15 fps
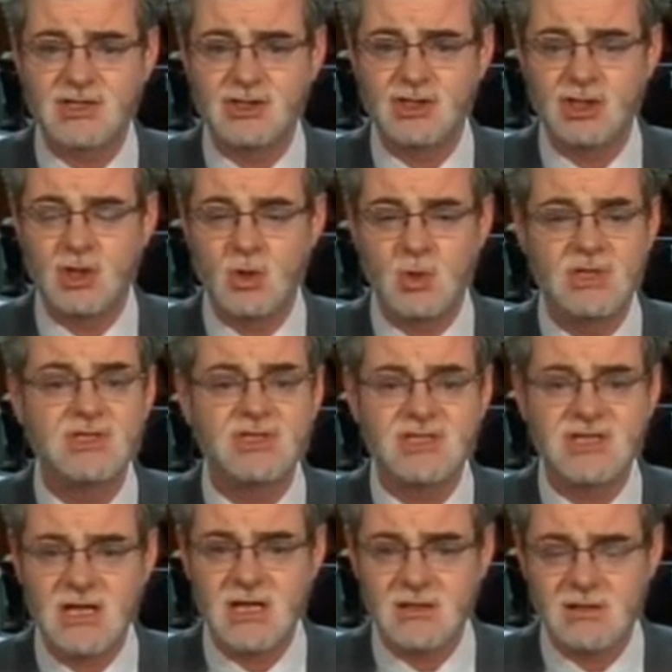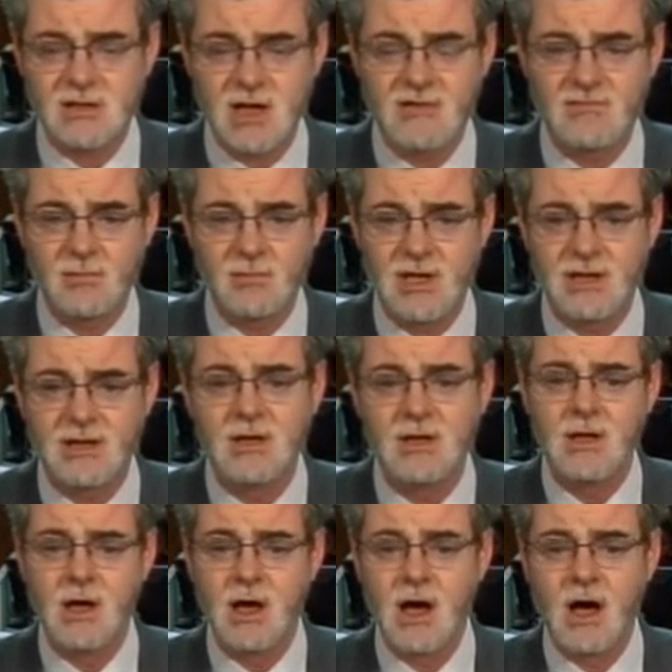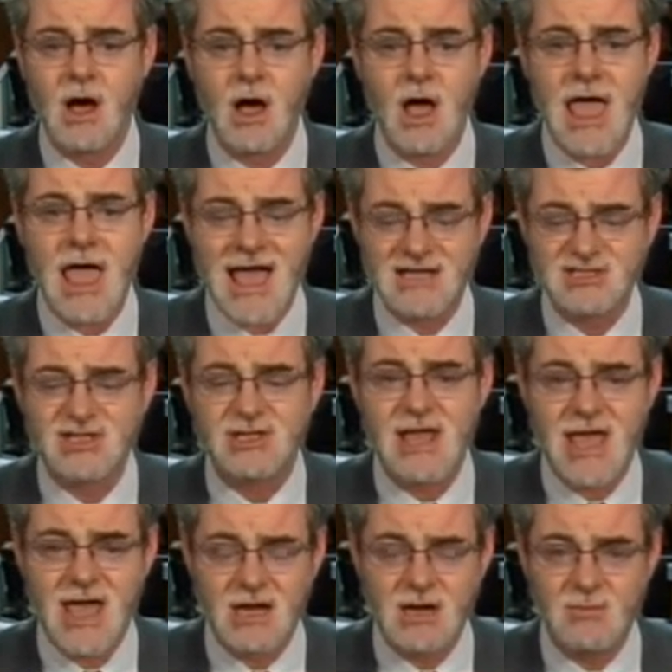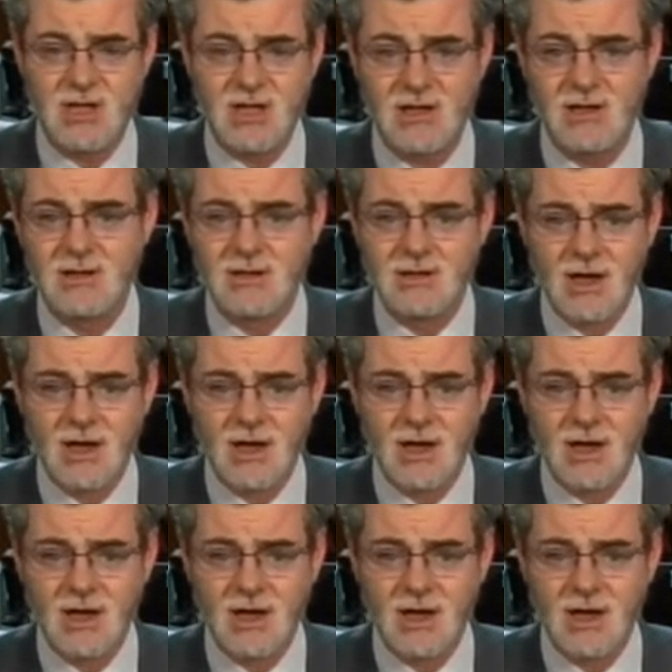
to do with seeing the government as an enemy.